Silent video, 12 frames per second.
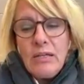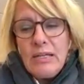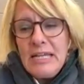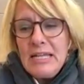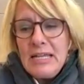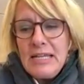
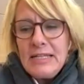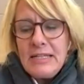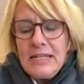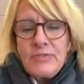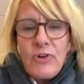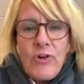
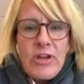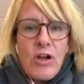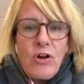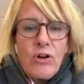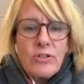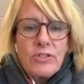It's very
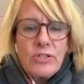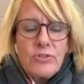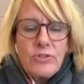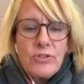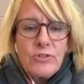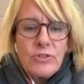hard
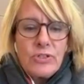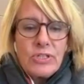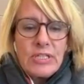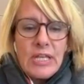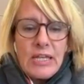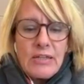to
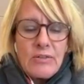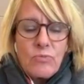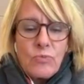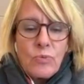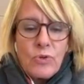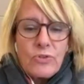say
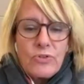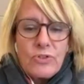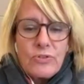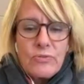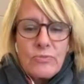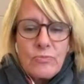
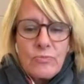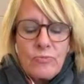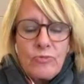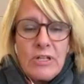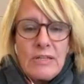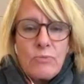what's
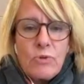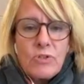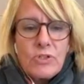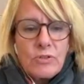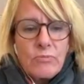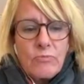
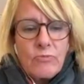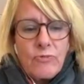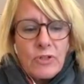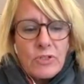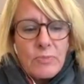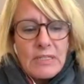
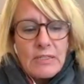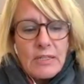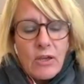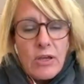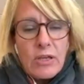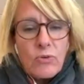fundamentally
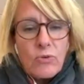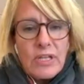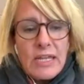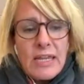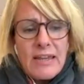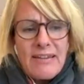going on
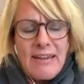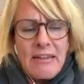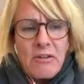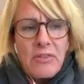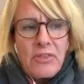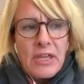here, and
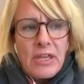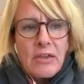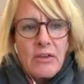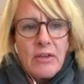I think